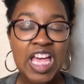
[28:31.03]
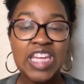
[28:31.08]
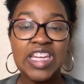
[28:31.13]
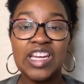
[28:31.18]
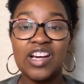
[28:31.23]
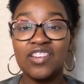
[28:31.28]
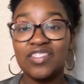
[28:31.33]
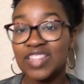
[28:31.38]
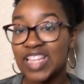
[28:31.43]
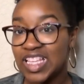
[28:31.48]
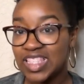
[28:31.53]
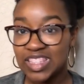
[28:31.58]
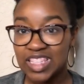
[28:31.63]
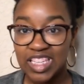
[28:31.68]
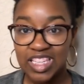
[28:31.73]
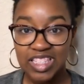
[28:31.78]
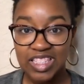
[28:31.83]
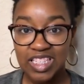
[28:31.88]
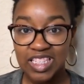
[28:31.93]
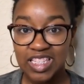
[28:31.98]
Now let's
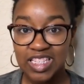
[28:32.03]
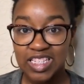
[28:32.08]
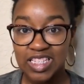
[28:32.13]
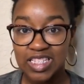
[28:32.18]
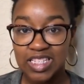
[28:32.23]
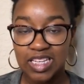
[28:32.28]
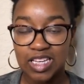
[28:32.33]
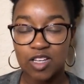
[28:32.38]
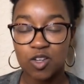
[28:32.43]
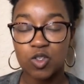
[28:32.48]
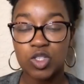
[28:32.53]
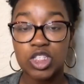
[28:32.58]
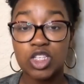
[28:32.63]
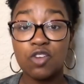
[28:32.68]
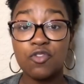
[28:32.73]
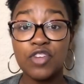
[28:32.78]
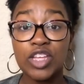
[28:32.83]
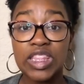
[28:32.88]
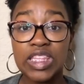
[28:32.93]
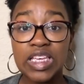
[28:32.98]
get into the details.
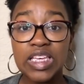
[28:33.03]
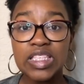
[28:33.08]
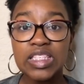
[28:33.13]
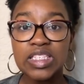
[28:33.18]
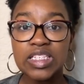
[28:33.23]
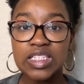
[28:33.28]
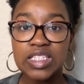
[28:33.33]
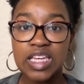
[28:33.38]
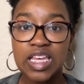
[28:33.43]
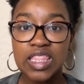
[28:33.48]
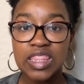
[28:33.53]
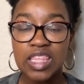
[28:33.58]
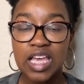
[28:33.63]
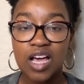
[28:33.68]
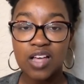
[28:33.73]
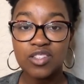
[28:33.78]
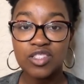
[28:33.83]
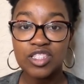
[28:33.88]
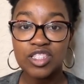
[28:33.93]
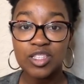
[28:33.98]
So for this
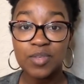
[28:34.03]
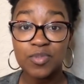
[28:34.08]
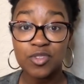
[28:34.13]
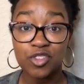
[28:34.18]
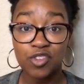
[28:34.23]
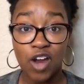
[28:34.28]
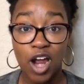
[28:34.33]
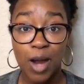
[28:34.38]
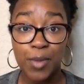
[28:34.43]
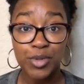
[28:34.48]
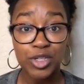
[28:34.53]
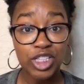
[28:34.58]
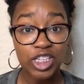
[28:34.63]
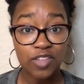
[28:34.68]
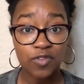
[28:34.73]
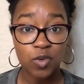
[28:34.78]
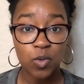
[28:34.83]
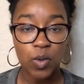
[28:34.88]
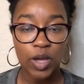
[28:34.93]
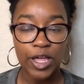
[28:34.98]
10,000 subscriber
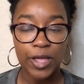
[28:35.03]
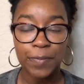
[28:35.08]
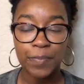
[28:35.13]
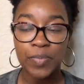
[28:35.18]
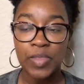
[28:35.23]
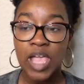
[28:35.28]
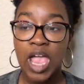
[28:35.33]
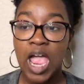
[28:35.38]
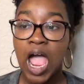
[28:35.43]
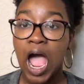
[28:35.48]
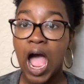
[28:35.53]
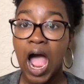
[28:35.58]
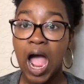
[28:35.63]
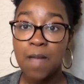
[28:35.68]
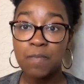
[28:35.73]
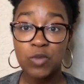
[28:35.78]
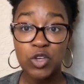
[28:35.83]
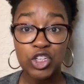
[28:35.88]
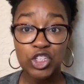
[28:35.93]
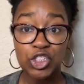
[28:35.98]
giveaway,
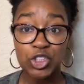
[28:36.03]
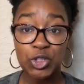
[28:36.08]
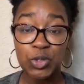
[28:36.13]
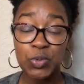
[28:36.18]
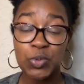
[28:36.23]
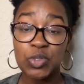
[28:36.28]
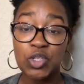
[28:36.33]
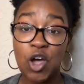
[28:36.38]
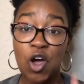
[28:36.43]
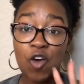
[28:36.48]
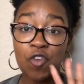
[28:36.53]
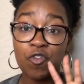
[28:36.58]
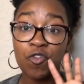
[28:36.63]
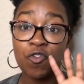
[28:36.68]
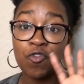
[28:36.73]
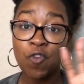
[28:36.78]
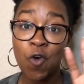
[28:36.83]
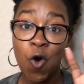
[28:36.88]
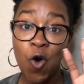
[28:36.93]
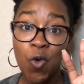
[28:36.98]
I'm going to choose
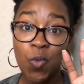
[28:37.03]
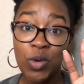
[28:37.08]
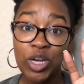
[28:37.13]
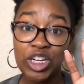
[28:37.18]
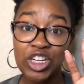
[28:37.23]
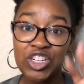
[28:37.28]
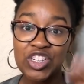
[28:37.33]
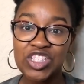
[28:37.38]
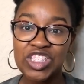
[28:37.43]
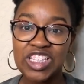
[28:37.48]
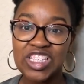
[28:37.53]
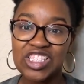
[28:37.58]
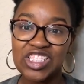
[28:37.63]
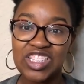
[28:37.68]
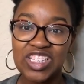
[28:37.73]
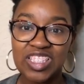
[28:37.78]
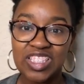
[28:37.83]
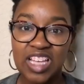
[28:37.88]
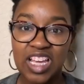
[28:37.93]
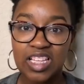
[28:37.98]
four winners
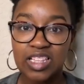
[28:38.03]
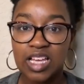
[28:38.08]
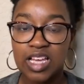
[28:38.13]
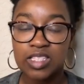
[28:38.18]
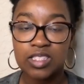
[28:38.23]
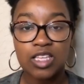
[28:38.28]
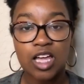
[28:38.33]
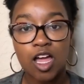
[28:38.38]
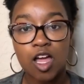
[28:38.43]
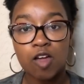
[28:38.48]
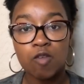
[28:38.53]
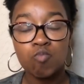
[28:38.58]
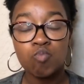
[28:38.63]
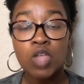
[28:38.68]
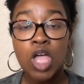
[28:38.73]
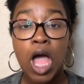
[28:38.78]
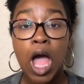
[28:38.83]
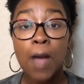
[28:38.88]
just like last time.